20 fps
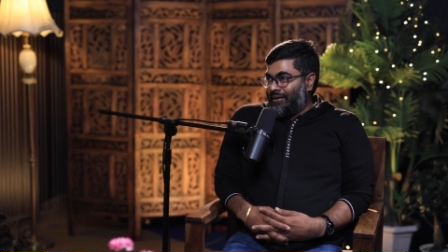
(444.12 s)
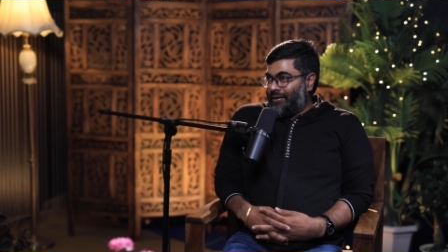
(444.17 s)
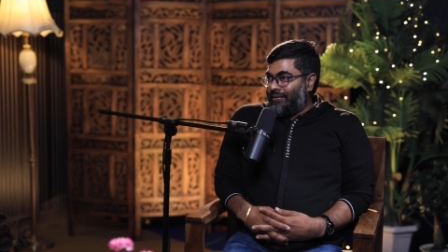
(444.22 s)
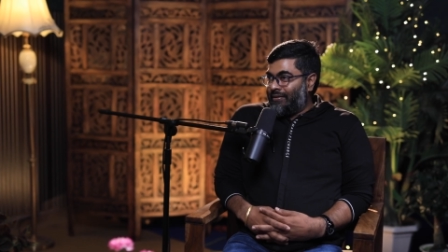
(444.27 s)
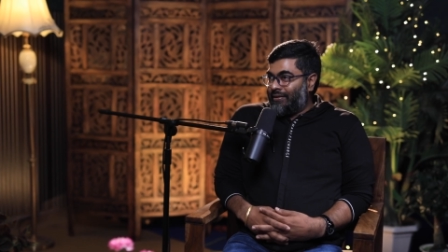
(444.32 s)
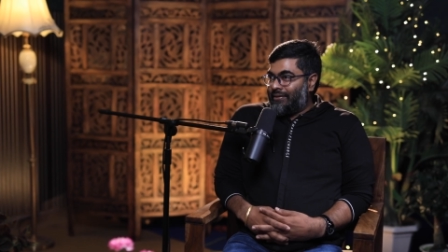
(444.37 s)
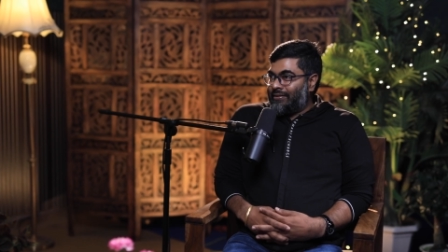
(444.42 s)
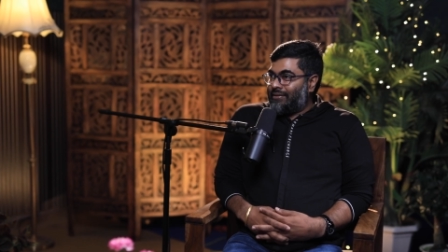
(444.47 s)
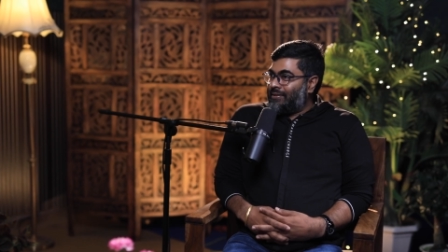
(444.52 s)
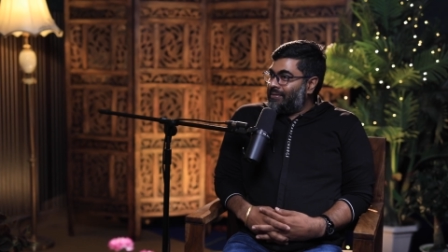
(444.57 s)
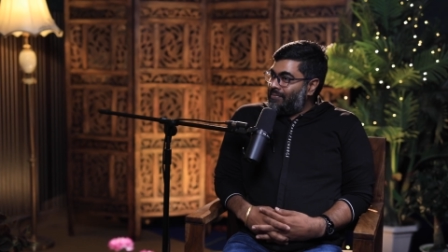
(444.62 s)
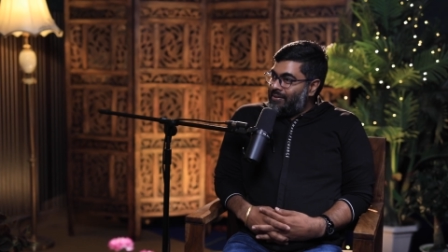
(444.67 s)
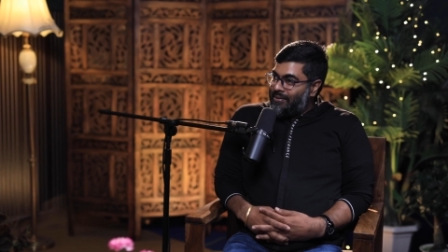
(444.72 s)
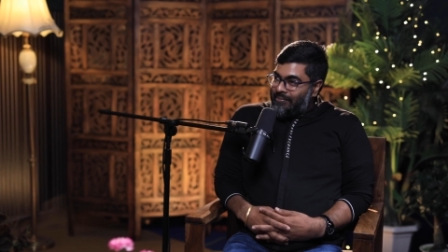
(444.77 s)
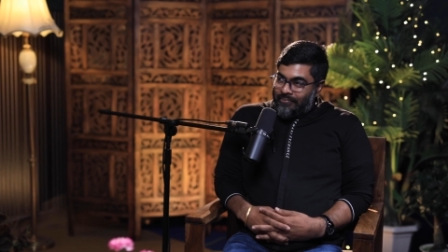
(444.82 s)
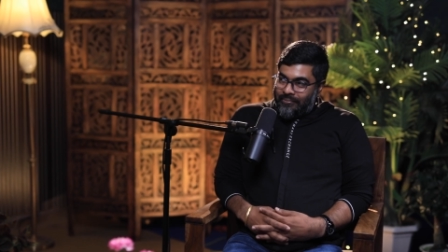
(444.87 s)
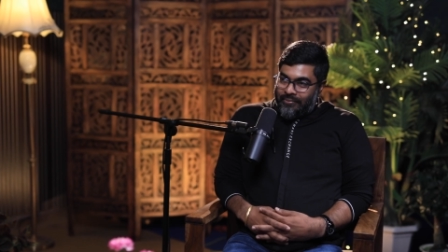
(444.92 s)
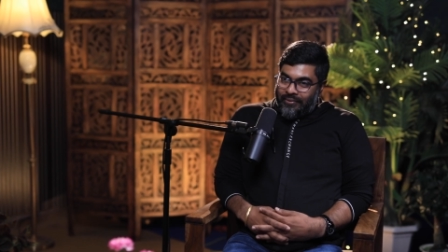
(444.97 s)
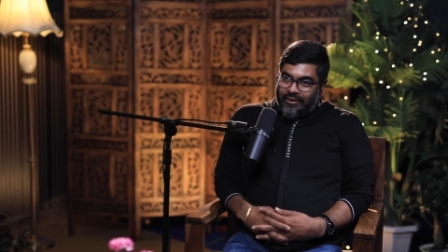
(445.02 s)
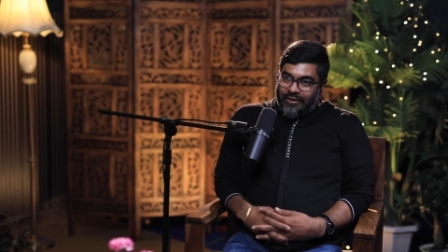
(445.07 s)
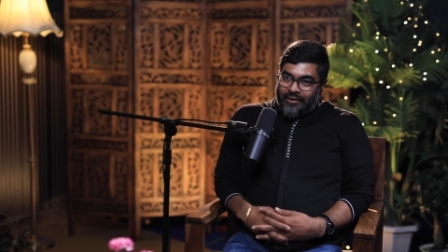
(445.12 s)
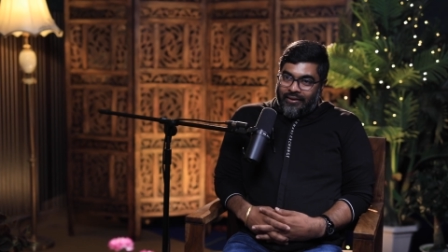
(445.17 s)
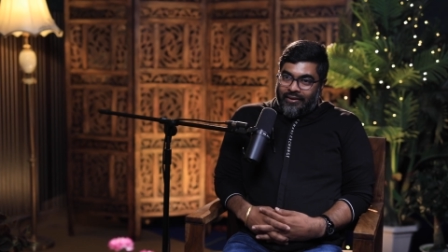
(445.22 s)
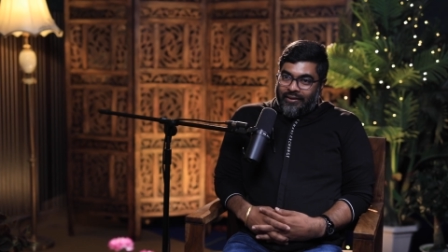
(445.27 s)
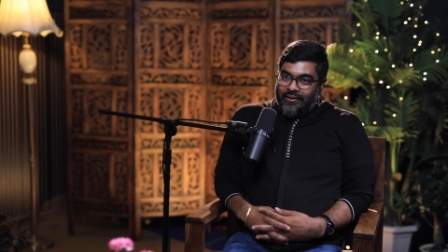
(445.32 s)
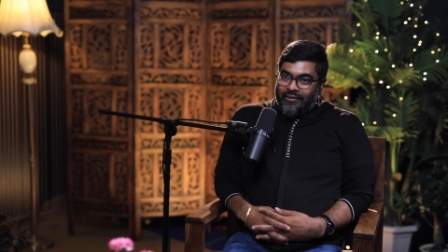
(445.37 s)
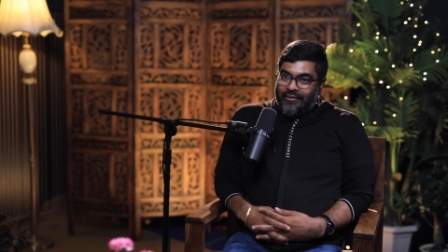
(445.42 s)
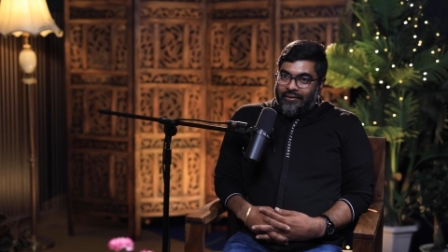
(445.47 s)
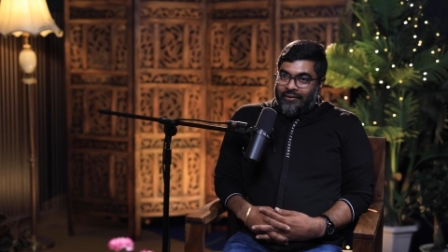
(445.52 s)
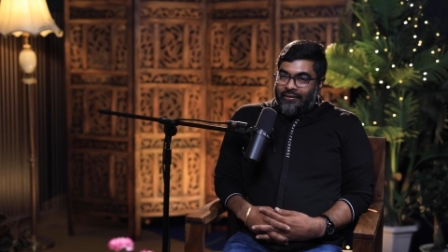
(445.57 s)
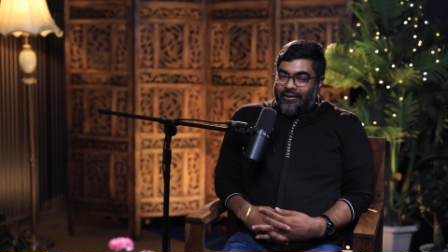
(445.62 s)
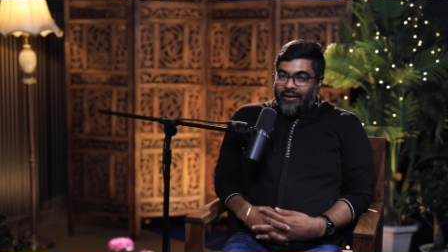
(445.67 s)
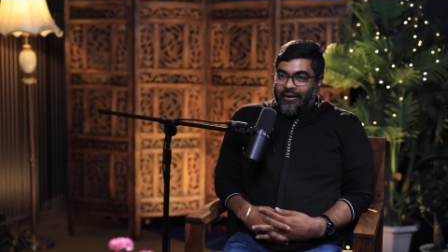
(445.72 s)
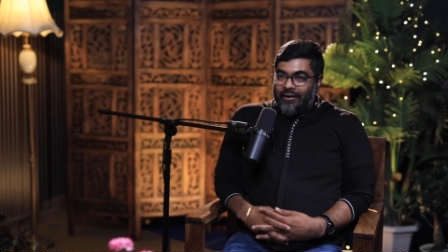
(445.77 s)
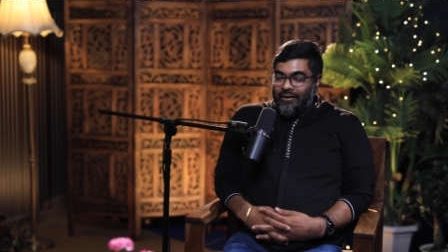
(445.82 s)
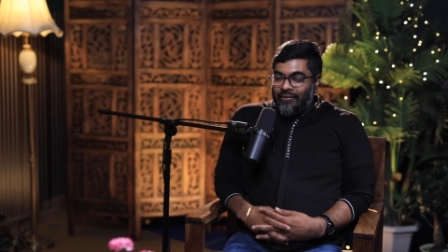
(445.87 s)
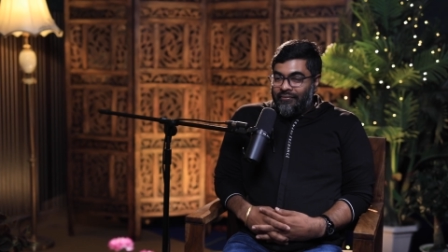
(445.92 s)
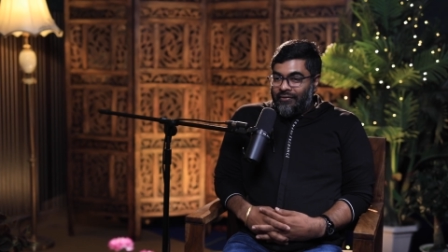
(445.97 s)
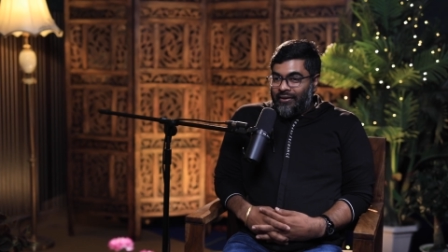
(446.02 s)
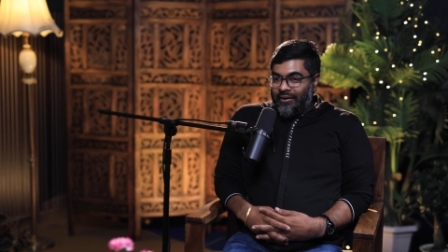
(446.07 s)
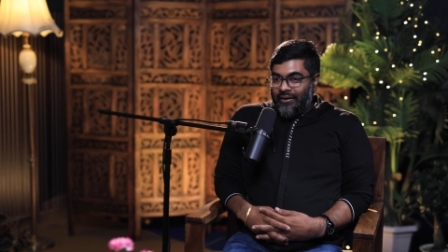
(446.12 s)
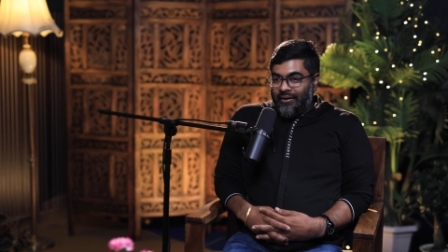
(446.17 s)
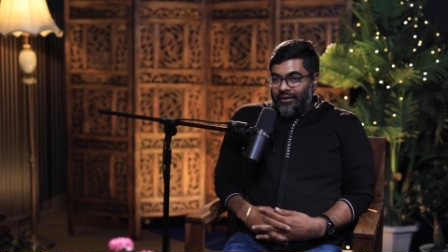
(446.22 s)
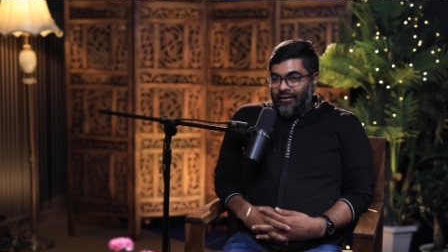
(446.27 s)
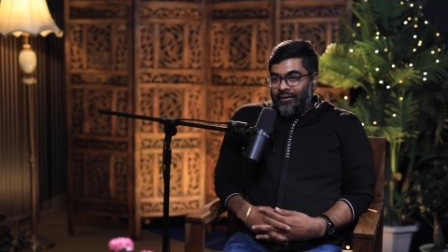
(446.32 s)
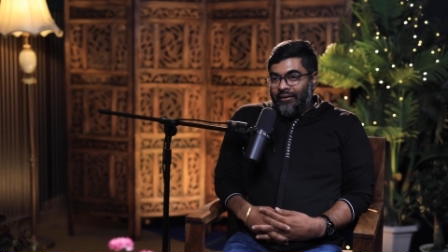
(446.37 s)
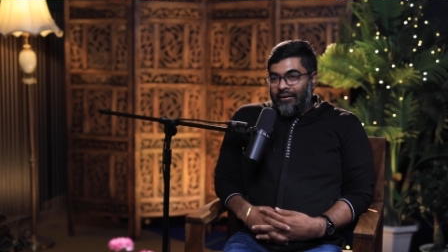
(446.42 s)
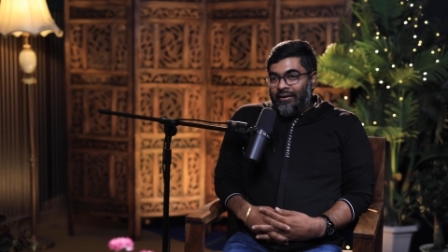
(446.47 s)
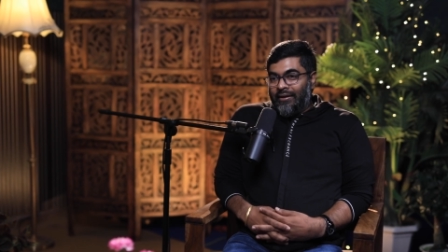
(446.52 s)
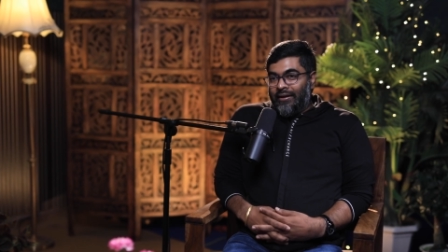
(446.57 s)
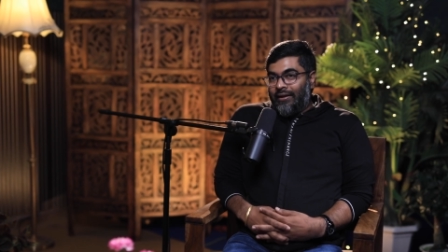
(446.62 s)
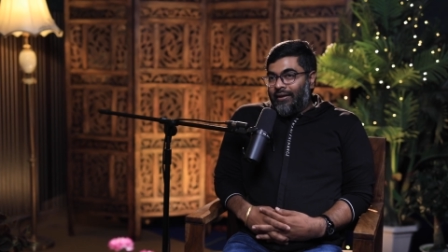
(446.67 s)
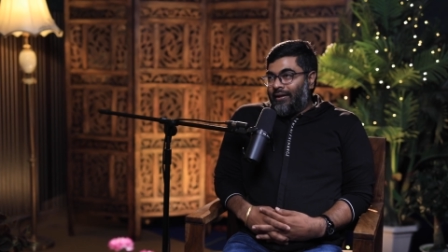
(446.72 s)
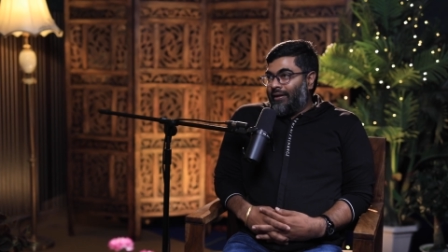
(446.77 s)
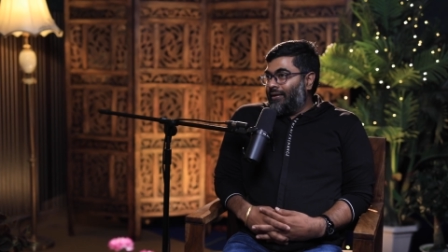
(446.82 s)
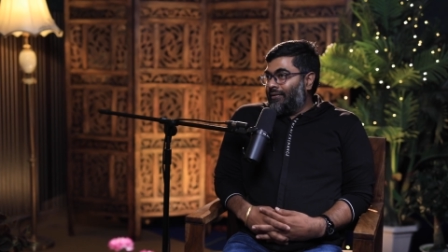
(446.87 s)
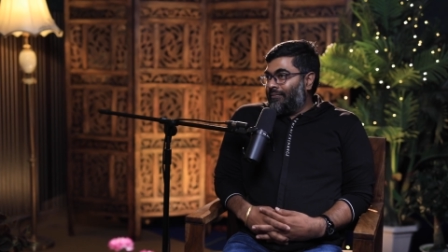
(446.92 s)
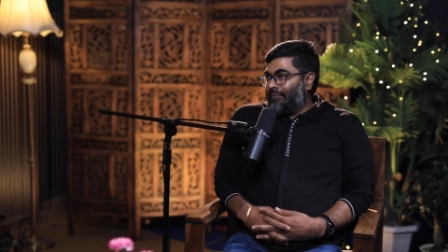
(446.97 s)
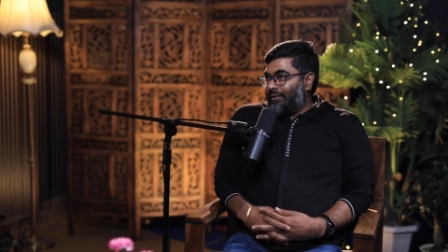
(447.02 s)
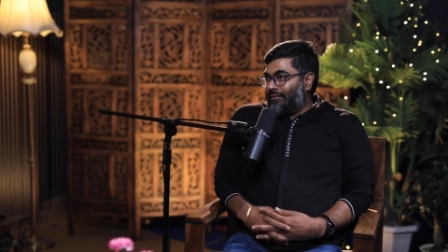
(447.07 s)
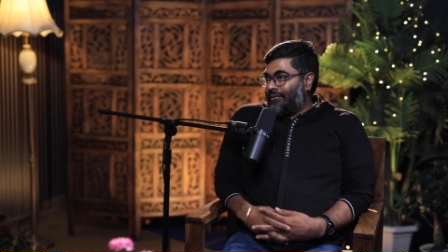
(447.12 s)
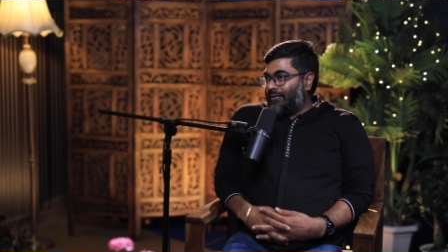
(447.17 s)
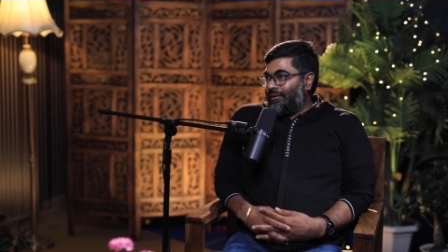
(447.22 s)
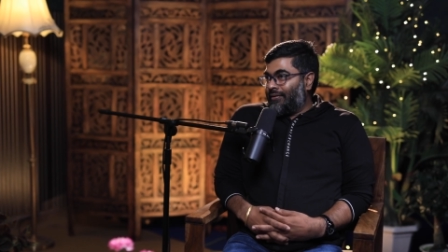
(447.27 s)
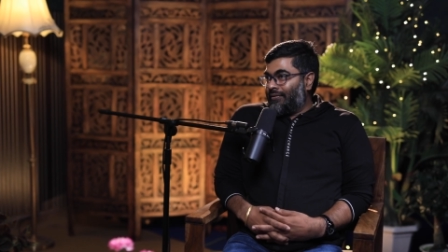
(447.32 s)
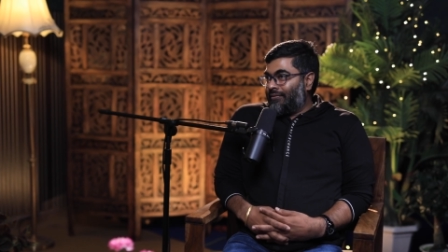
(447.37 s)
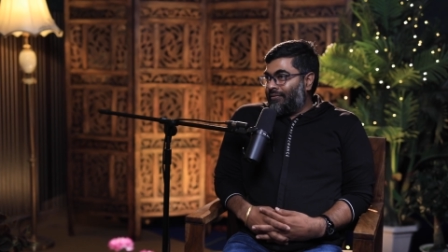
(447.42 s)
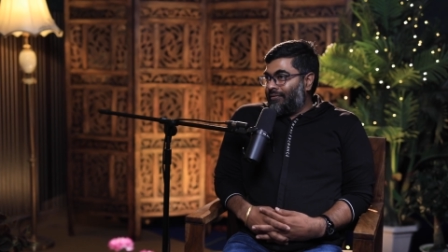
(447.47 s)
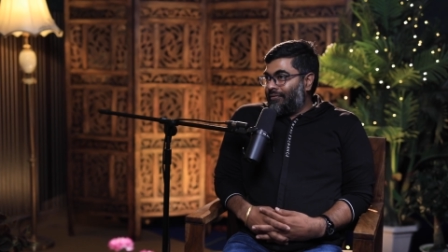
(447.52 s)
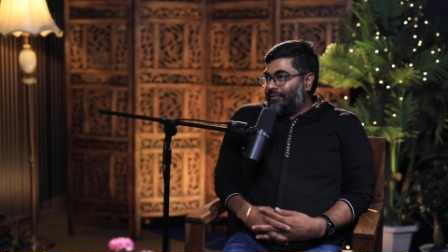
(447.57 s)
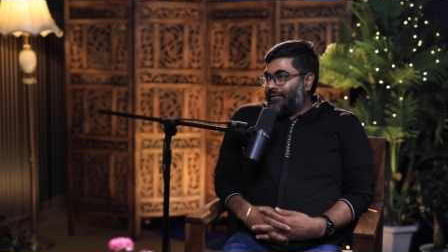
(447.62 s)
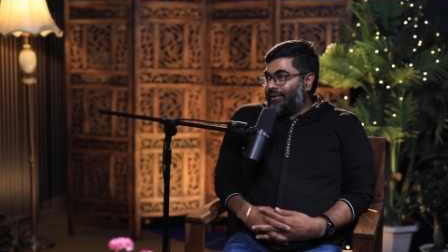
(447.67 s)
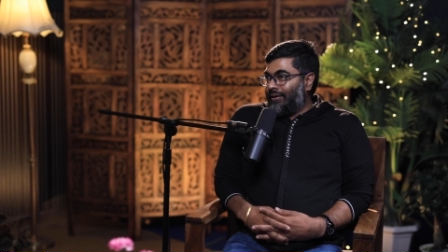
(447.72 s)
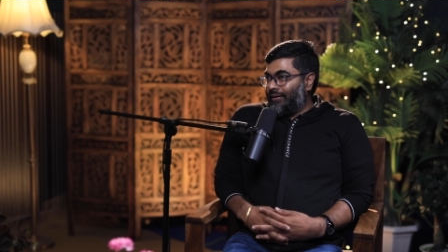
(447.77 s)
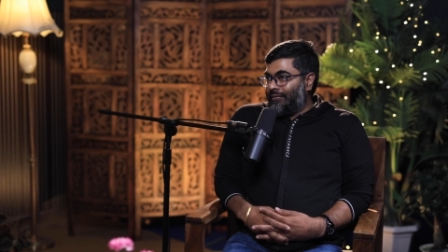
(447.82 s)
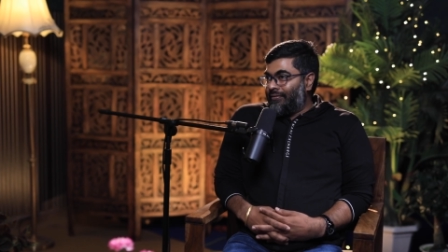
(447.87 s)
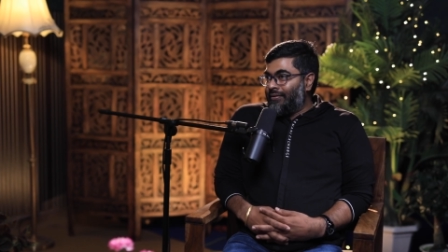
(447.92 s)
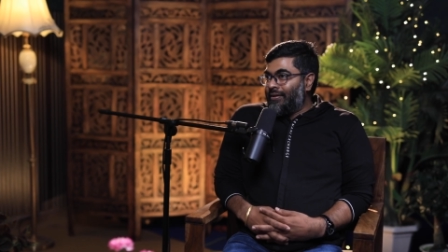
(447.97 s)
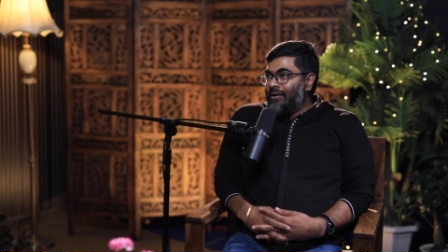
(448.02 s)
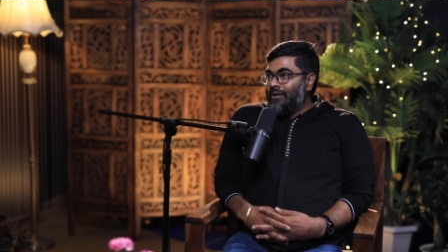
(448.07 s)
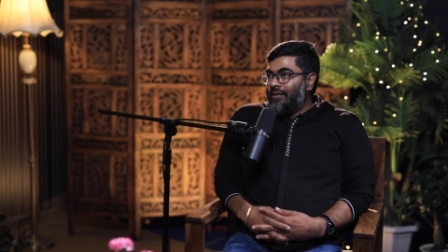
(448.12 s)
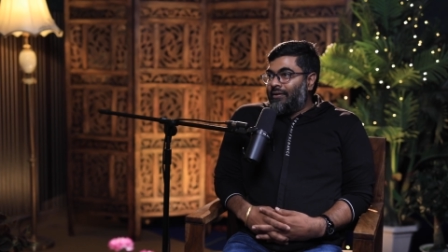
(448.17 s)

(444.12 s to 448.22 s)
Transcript: That is extremely important. That is exactly what Elon Musk also says.